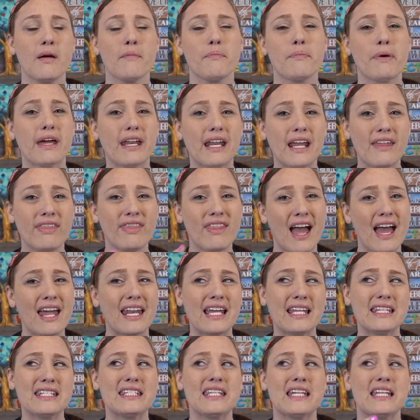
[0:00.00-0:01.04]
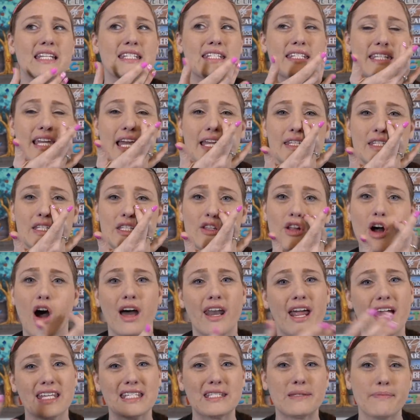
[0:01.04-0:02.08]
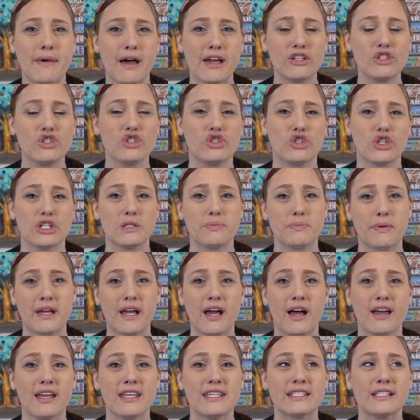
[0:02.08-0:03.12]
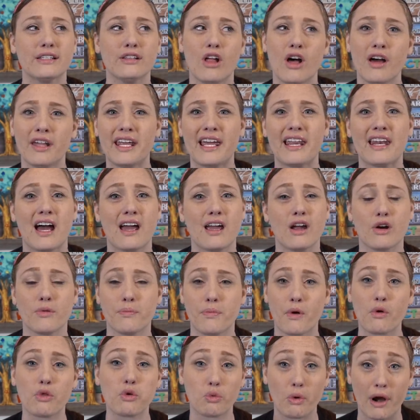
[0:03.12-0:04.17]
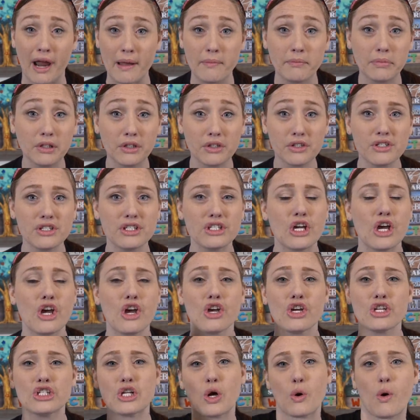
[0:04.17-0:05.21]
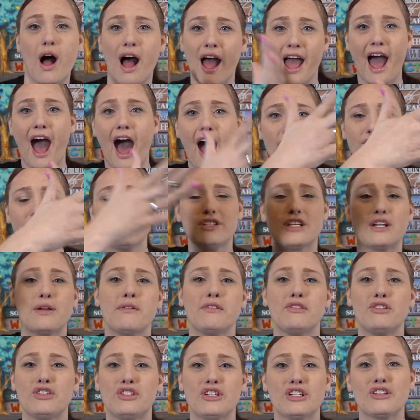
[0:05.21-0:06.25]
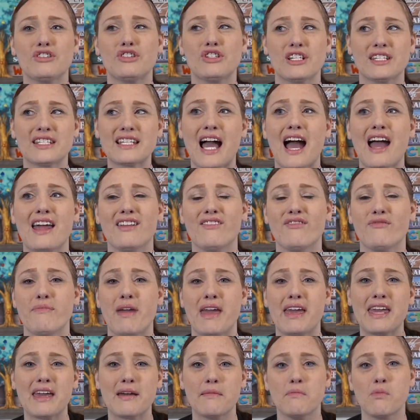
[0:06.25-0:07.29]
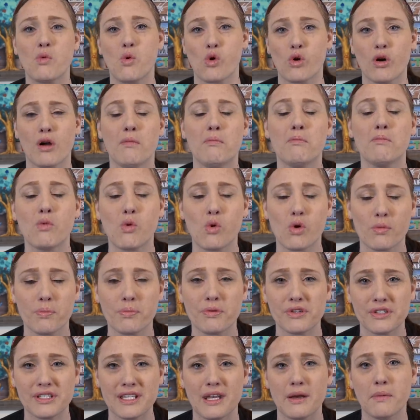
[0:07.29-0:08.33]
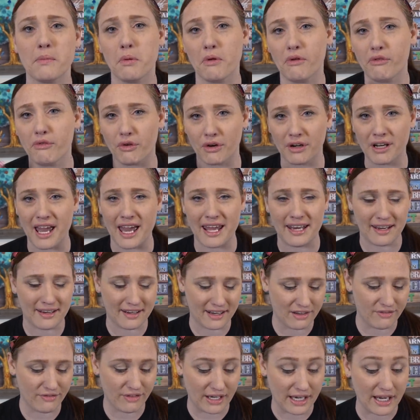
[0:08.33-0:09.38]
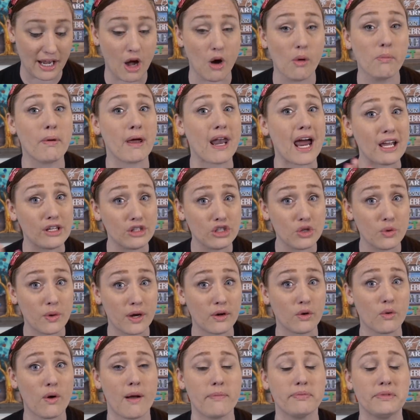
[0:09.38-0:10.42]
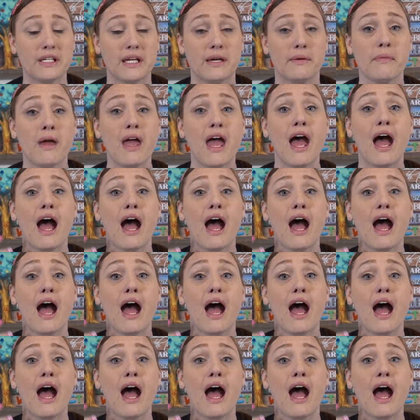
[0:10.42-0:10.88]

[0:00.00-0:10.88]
But in that instance, it's not as much just because Lonnie and I are both ramblers. So I have to just kind of make it more, more more presentable for an edited video, but I do interrupt him.